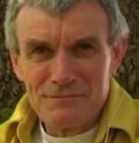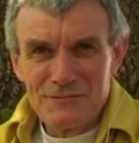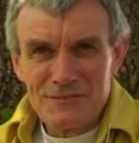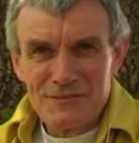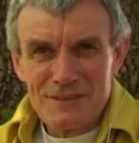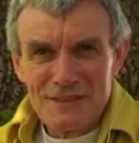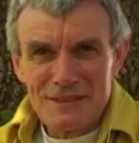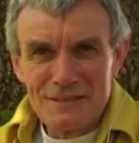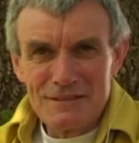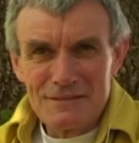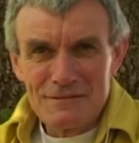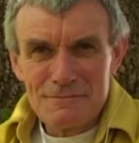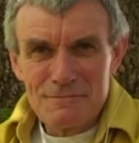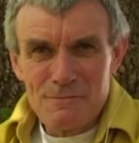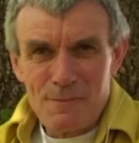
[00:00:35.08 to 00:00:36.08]
What
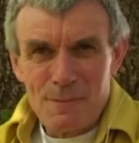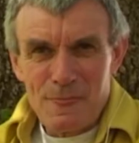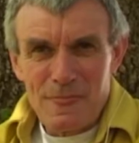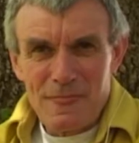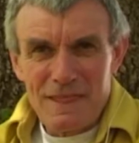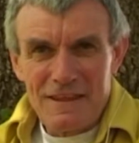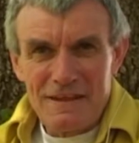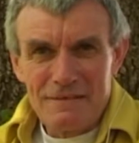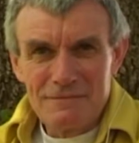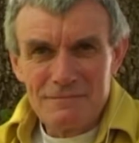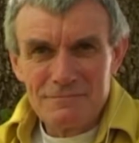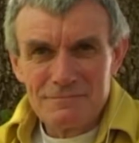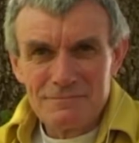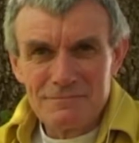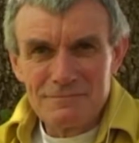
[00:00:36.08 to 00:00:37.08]
attracted you to open space in the
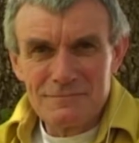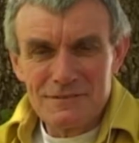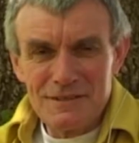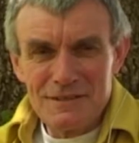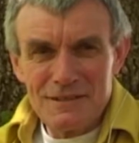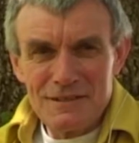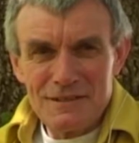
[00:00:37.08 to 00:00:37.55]
first place?